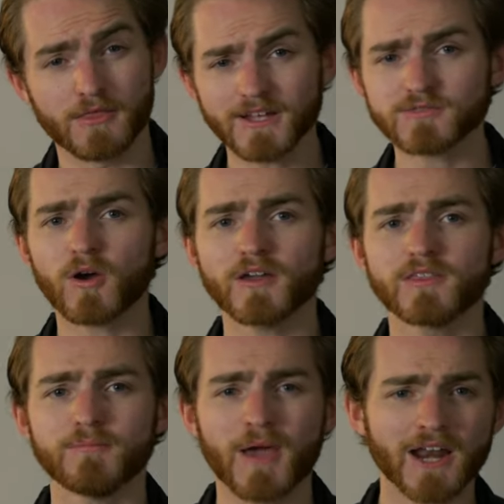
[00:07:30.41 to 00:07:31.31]
That's why
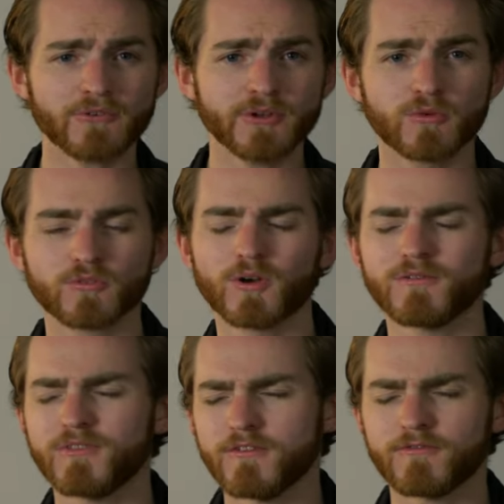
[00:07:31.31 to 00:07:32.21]
the battery was one
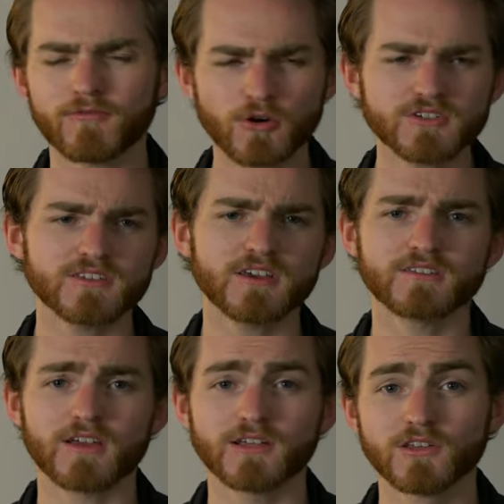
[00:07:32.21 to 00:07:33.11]
of the first
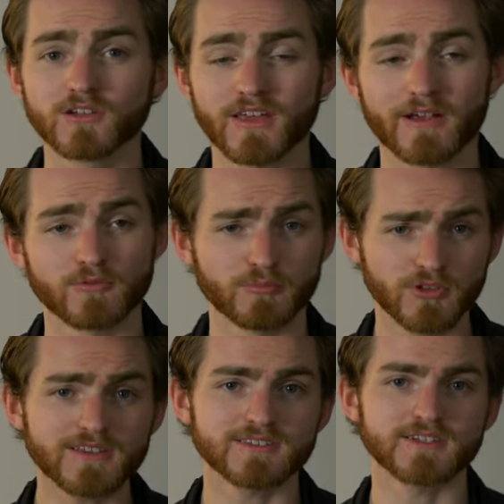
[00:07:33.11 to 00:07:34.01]
things I looked at
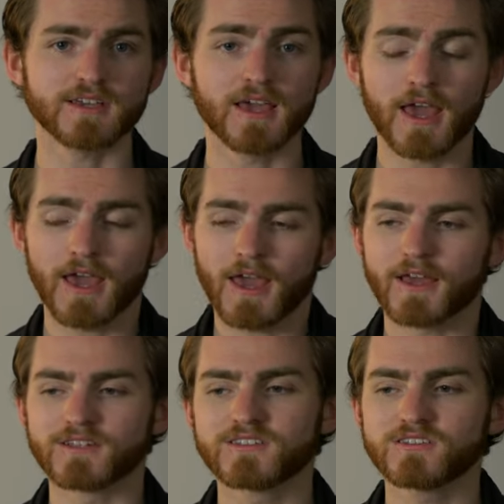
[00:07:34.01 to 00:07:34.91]
replacing
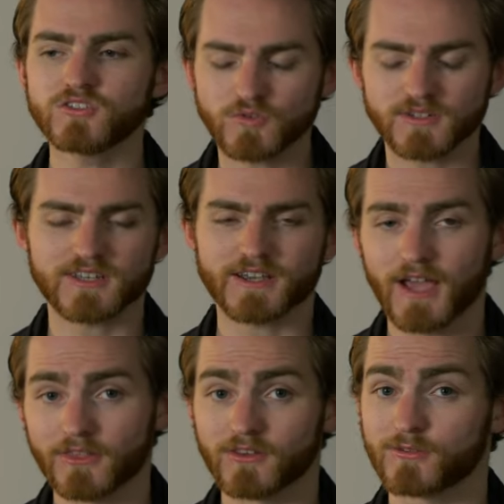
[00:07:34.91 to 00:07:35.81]
as soon as I
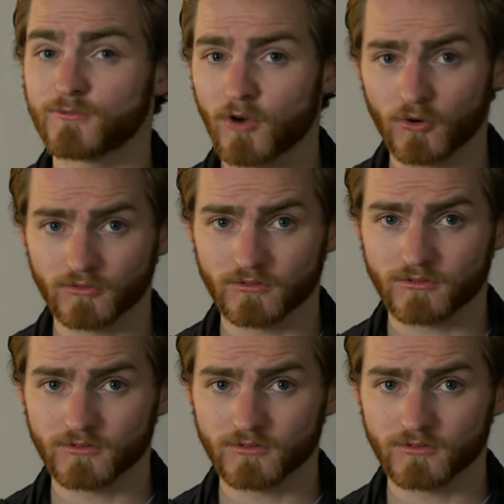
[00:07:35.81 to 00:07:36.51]
got this phone.